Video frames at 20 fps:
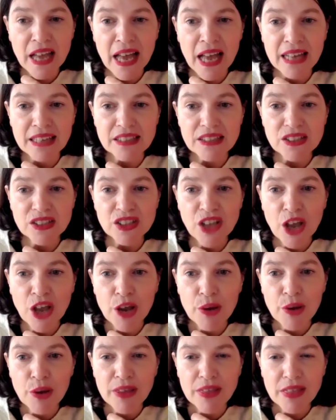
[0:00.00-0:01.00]
And so
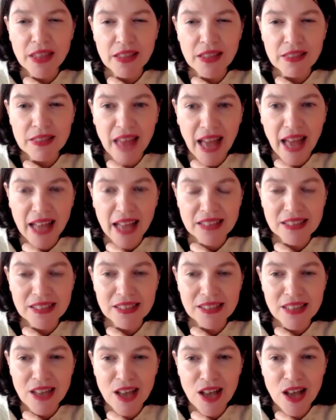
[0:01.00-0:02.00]
I think that's